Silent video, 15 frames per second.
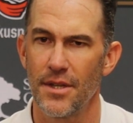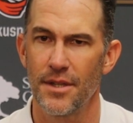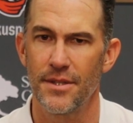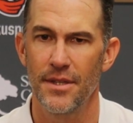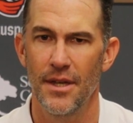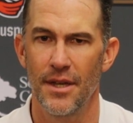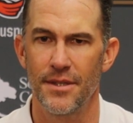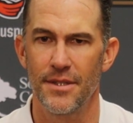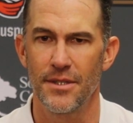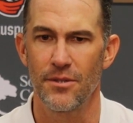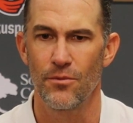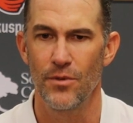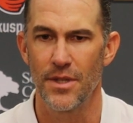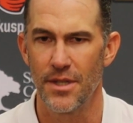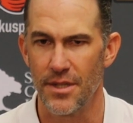I
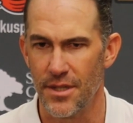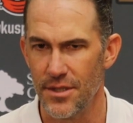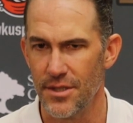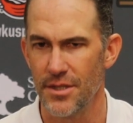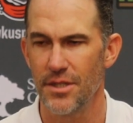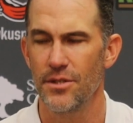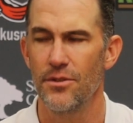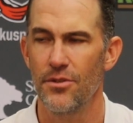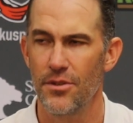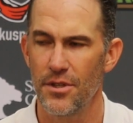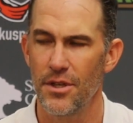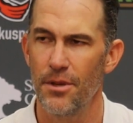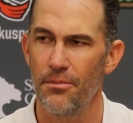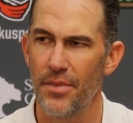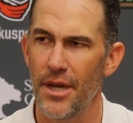think we can continue to
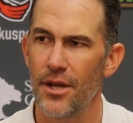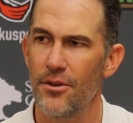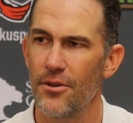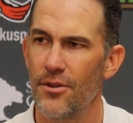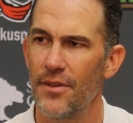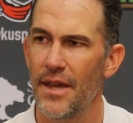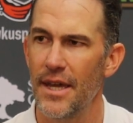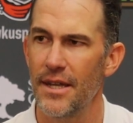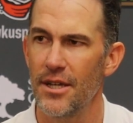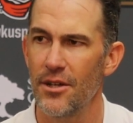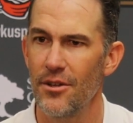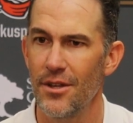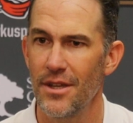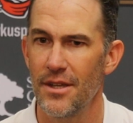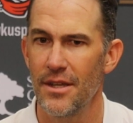get better in that
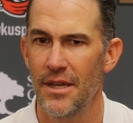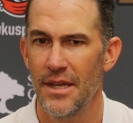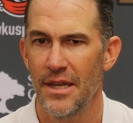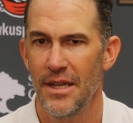area.